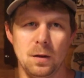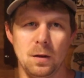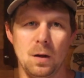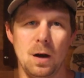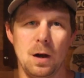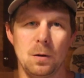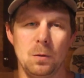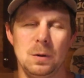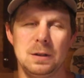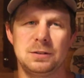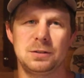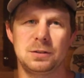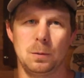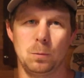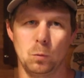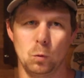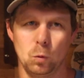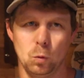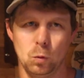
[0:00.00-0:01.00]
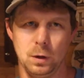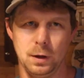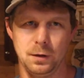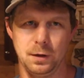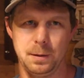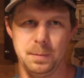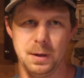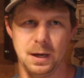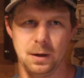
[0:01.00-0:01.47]
along with some
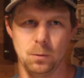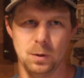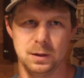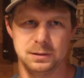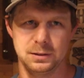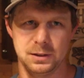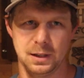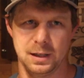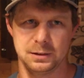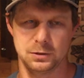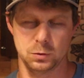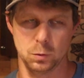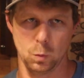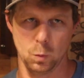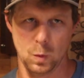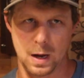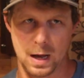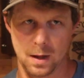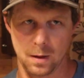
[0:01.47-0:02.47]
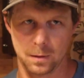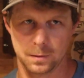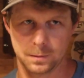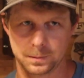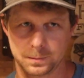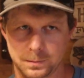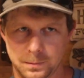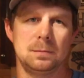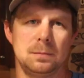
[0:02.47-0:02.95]
really big ones as well.
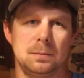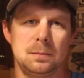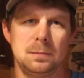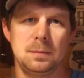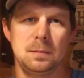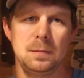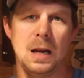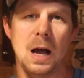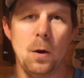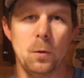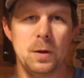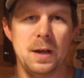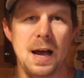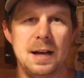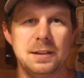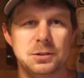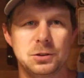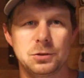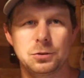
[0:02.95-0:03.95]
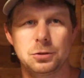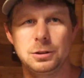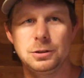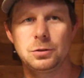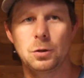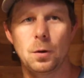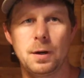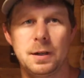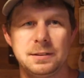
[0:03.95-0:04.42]
Now, Castles
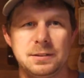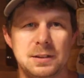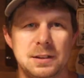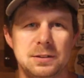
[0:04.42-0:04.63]
Resort is